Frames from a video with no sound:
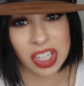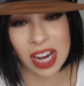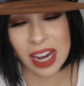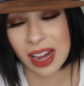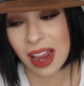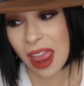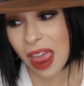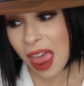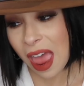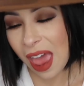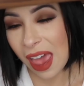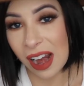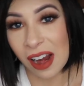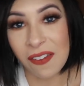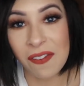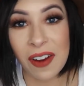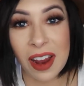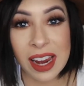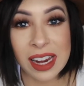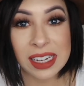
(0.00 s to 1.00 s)
shade and
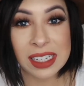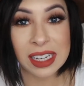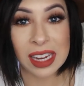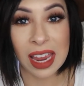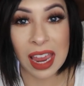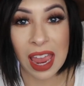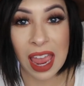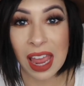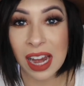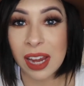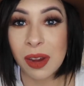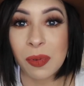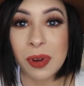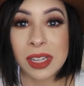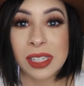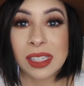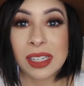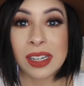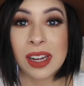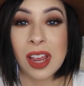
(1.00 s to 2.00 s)
I find any
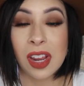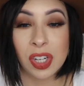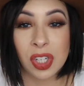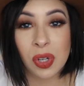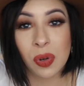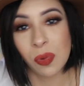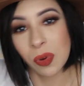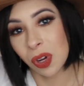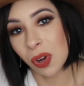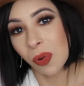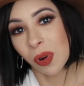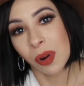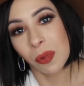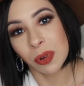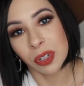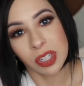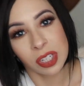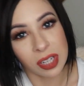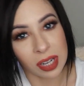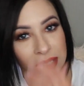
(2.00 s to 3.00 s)
reason to, you know
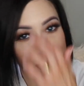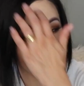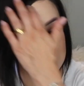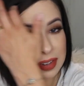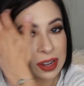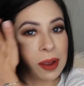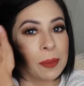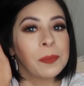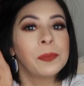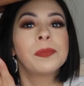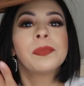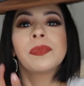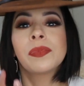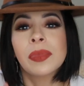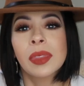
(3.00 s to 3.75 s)
what, we're just gonna leave it on.